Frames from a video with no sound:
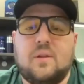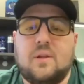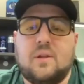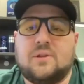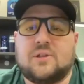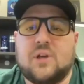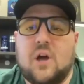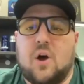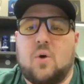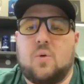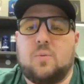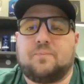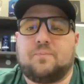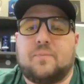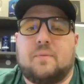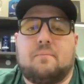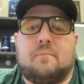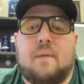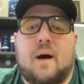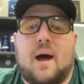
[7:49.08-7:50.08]
So
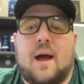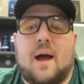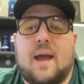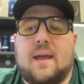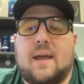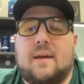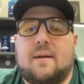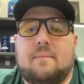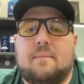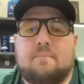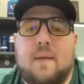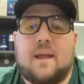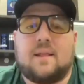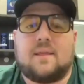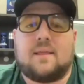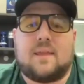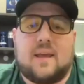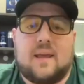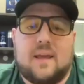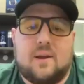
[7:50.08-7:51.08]
my main
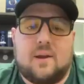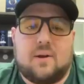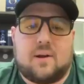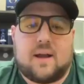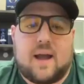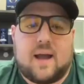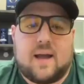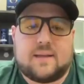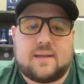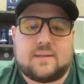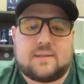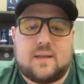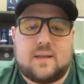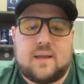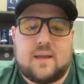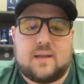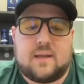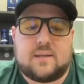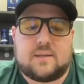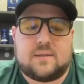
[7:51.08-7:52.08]
thing here, guys,
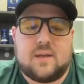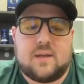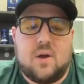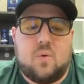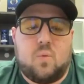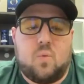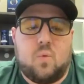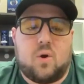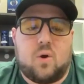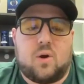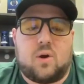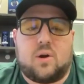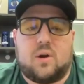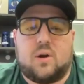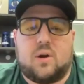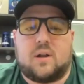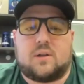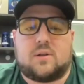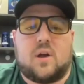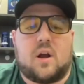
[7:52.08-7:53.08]
is we're
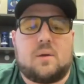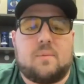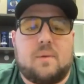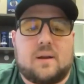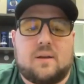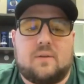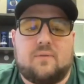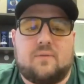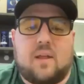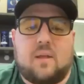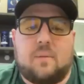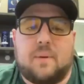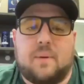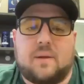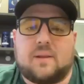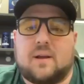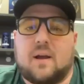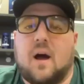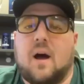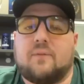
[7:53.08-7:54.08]
going to talk about
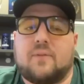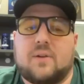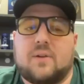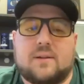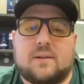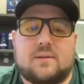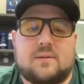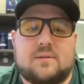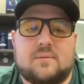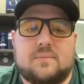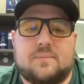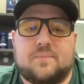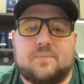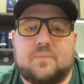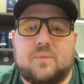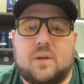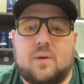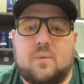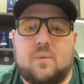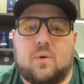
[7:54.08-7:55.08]
developing the confidence,
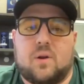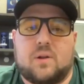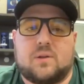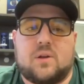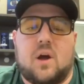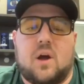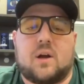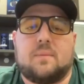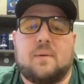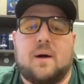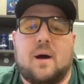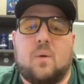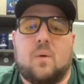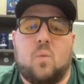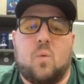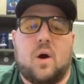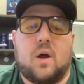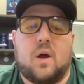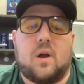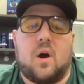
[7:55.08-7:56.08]
and we're going to talk about
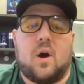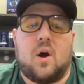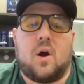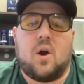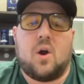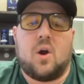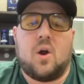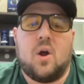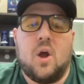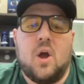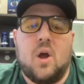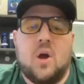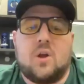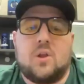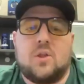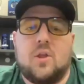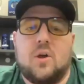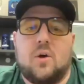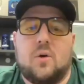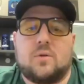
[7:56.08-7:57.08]
what are
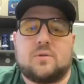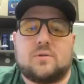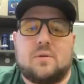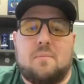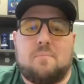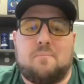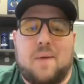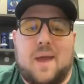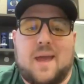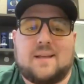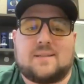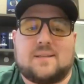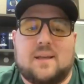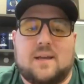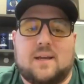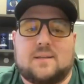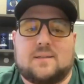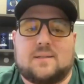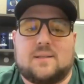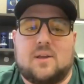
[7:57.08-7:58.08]
those
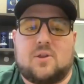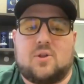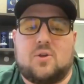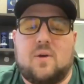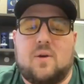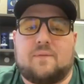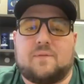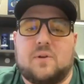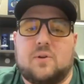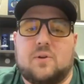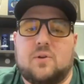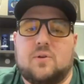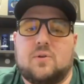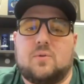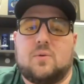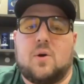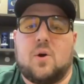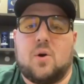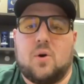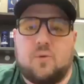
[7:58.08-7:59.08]
basics that you have to
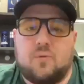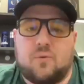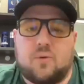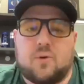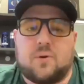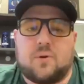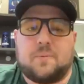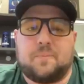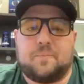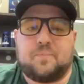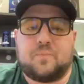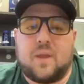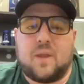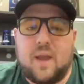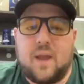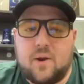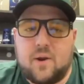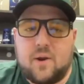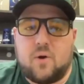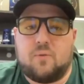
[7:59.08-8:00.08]
do over
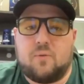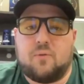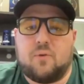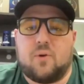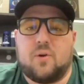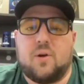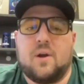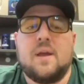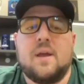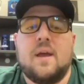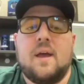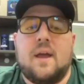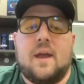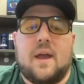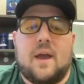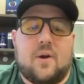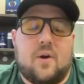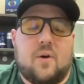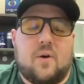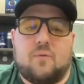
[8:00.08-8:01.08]
and over
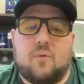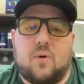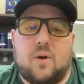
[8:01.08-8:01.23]
and over